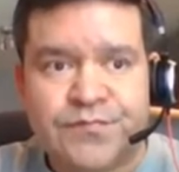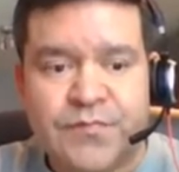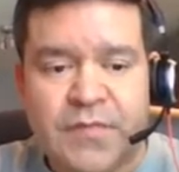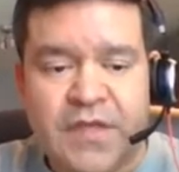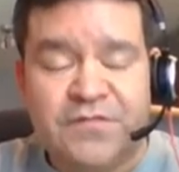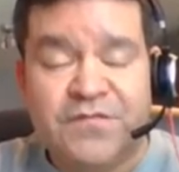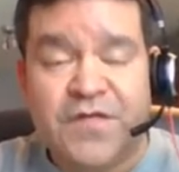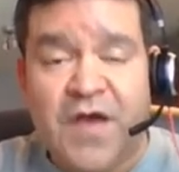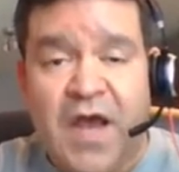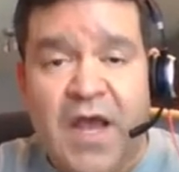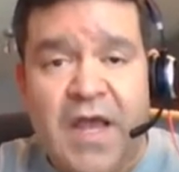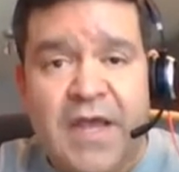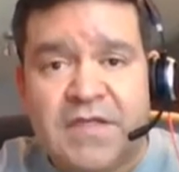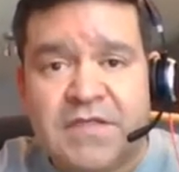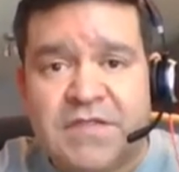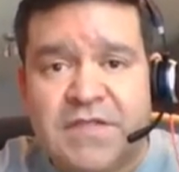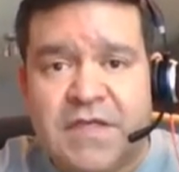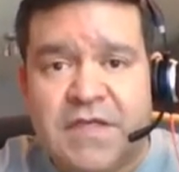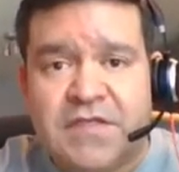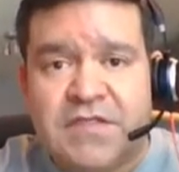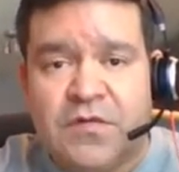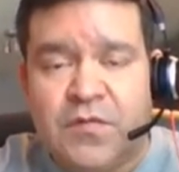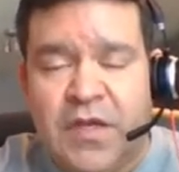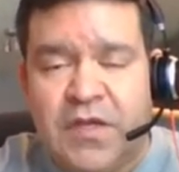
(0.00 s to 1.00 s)
advice
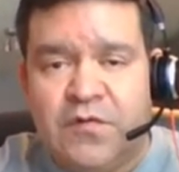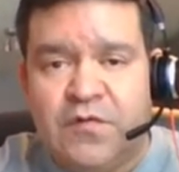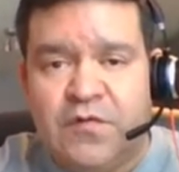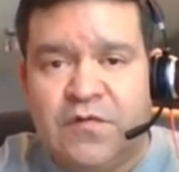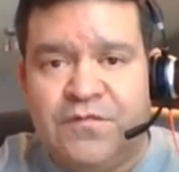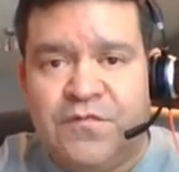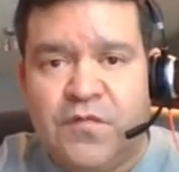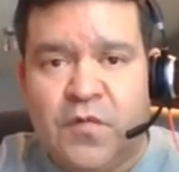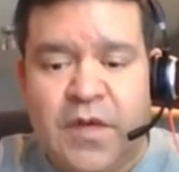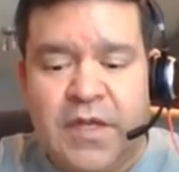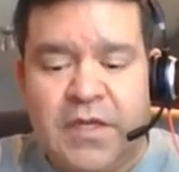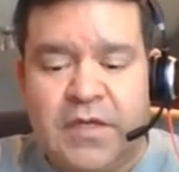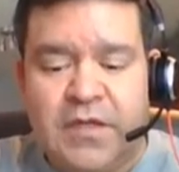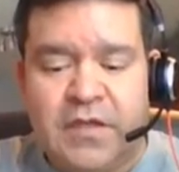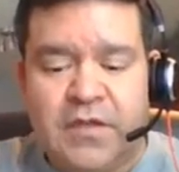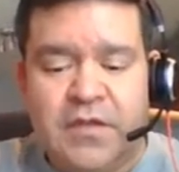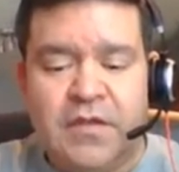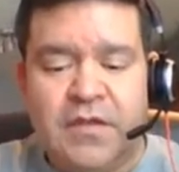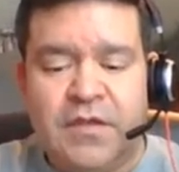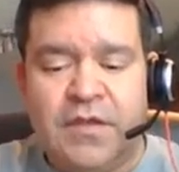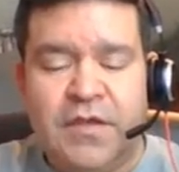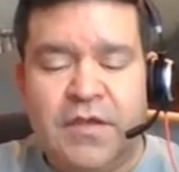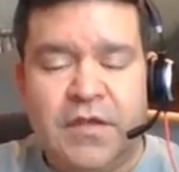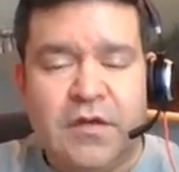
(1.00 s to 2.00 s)
as a way to avoid
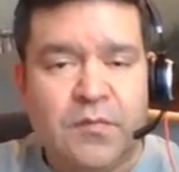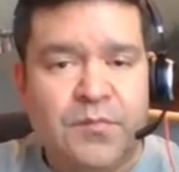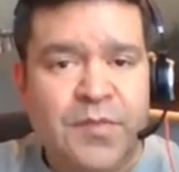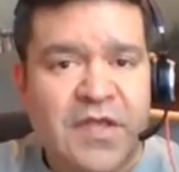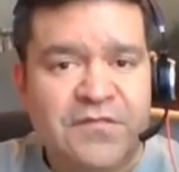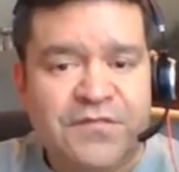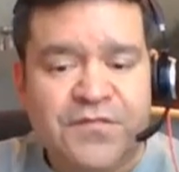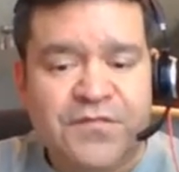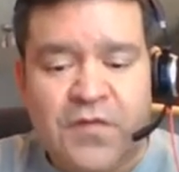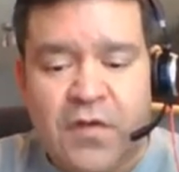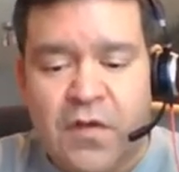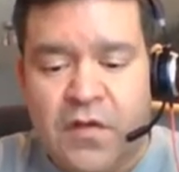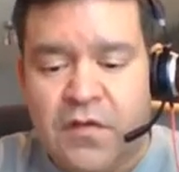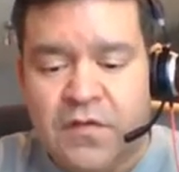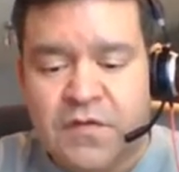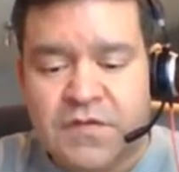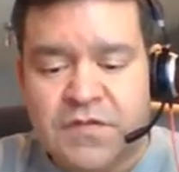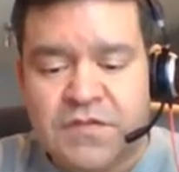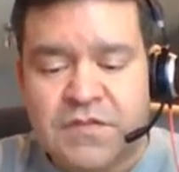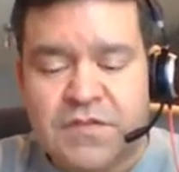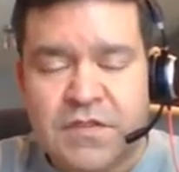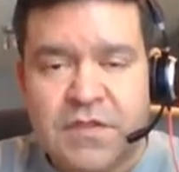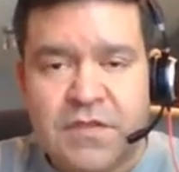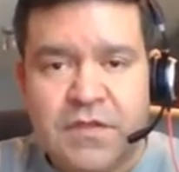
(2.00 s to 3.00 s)
you know
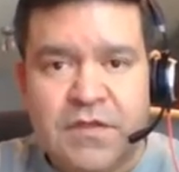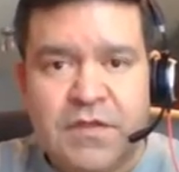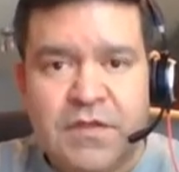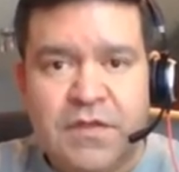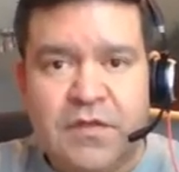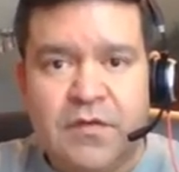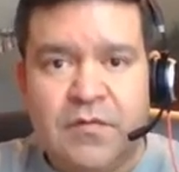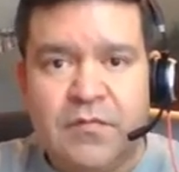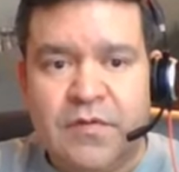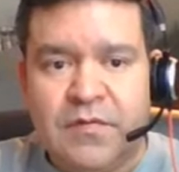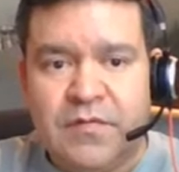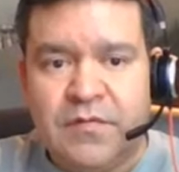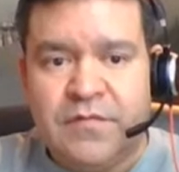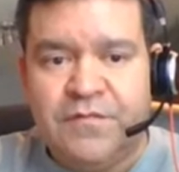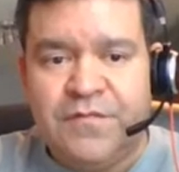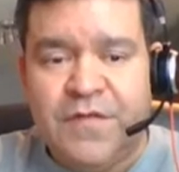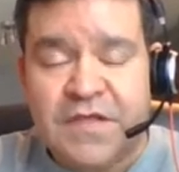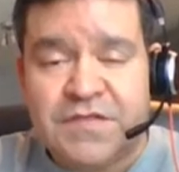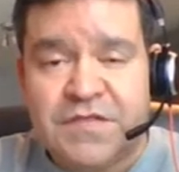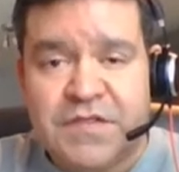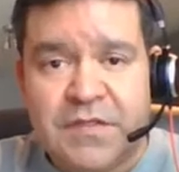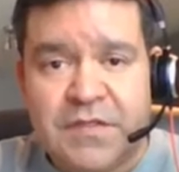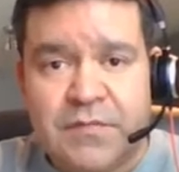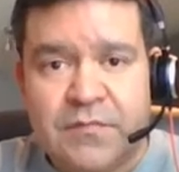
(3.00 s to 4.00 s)
pitfalls you know
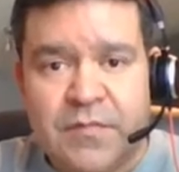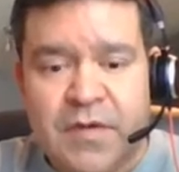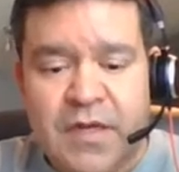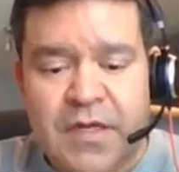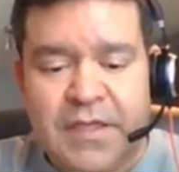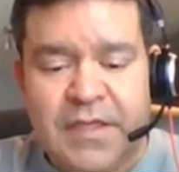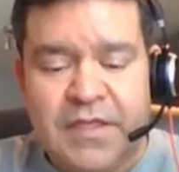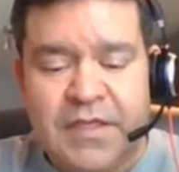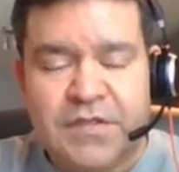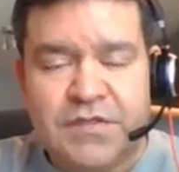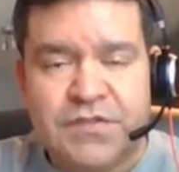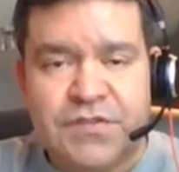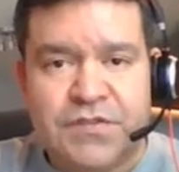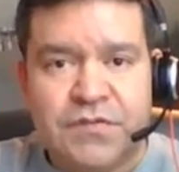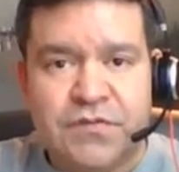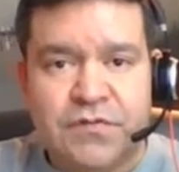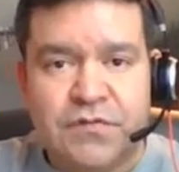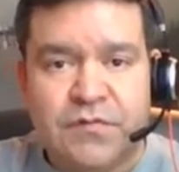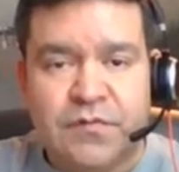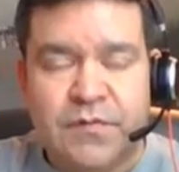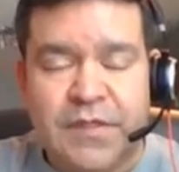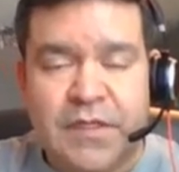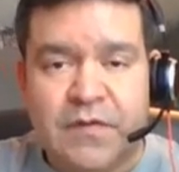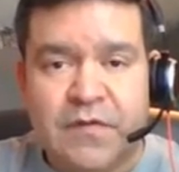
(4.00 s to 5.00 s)
investing money
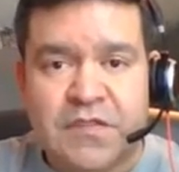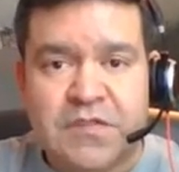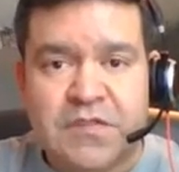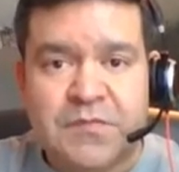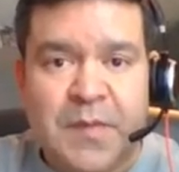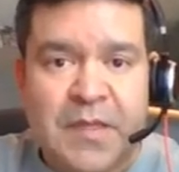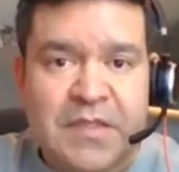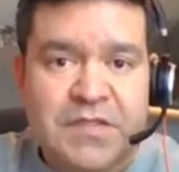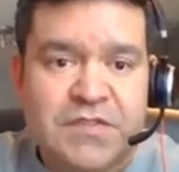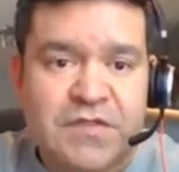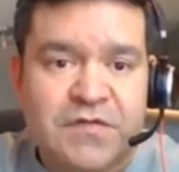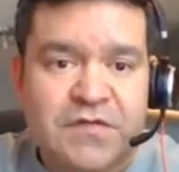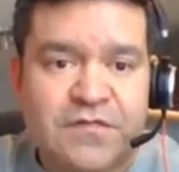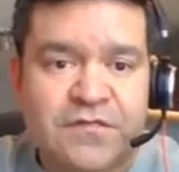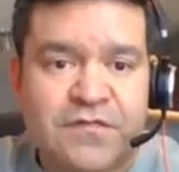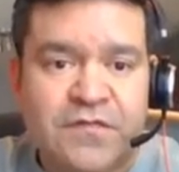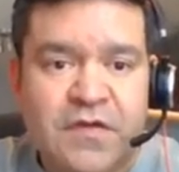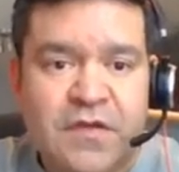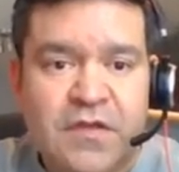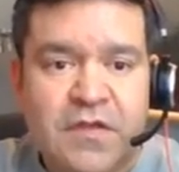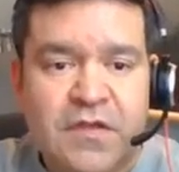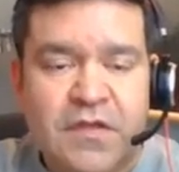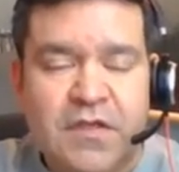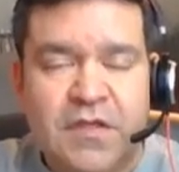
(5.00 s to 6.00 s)
into you know expensive
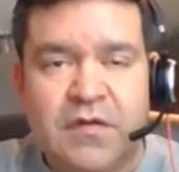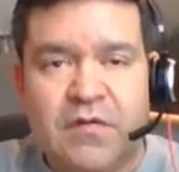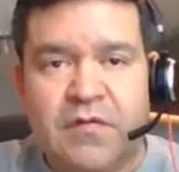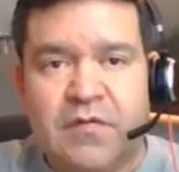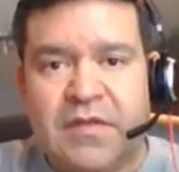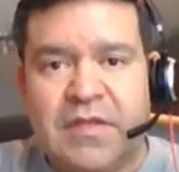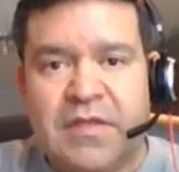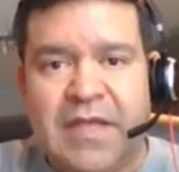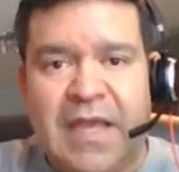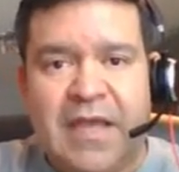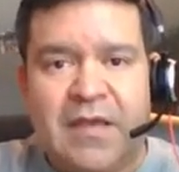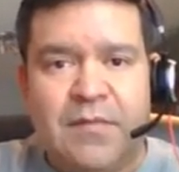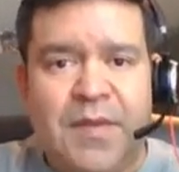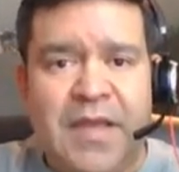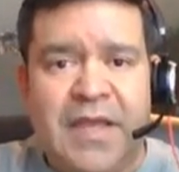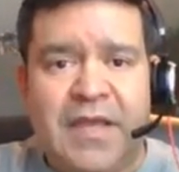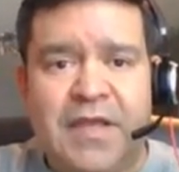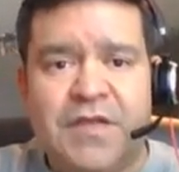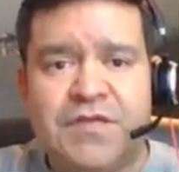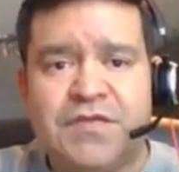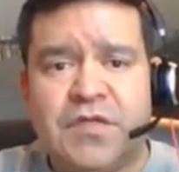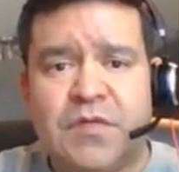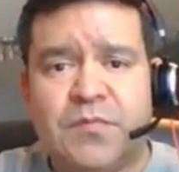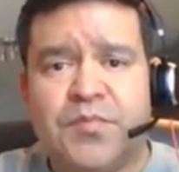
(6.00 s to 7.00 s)
you know
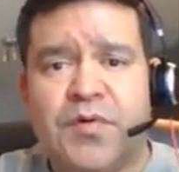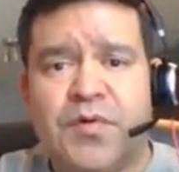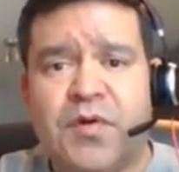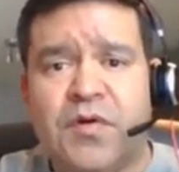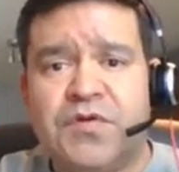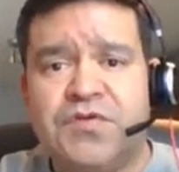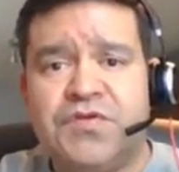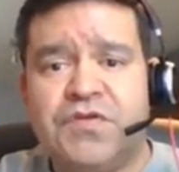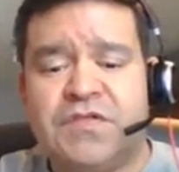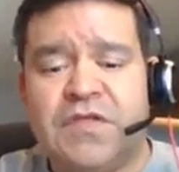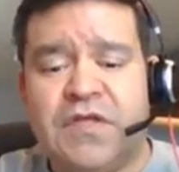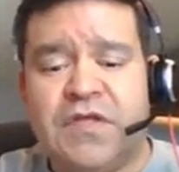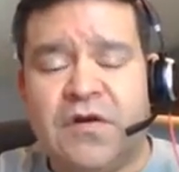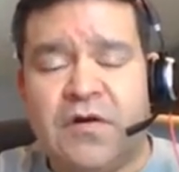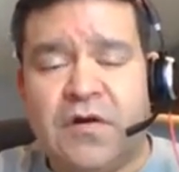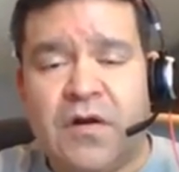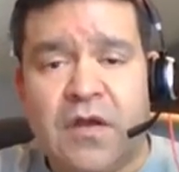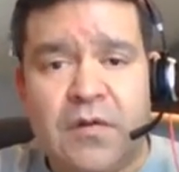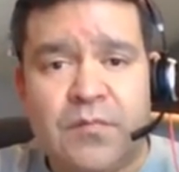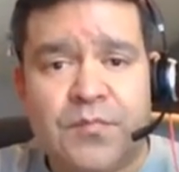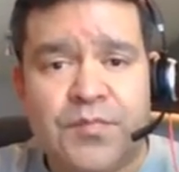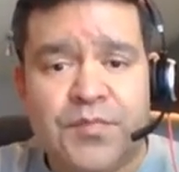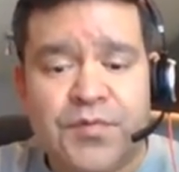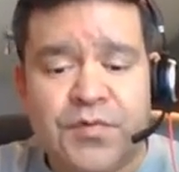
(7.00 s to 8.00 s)
campaigns and approaches that are
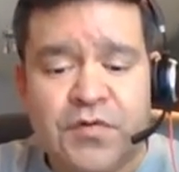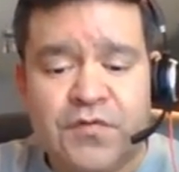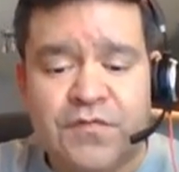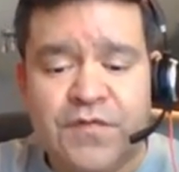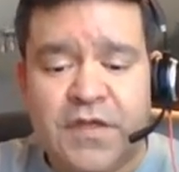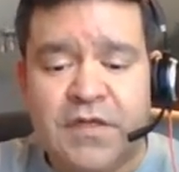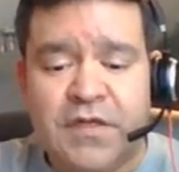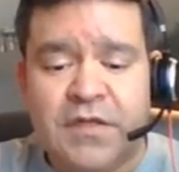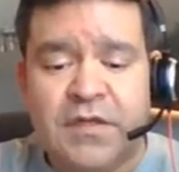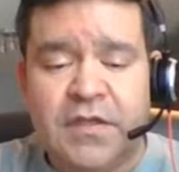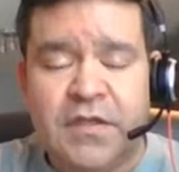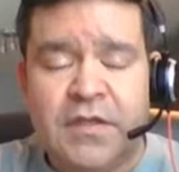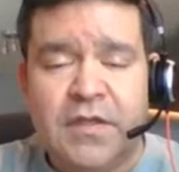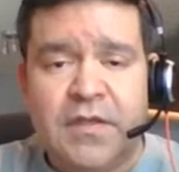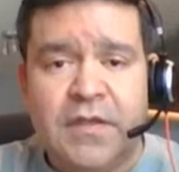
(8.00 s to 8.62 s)
unproven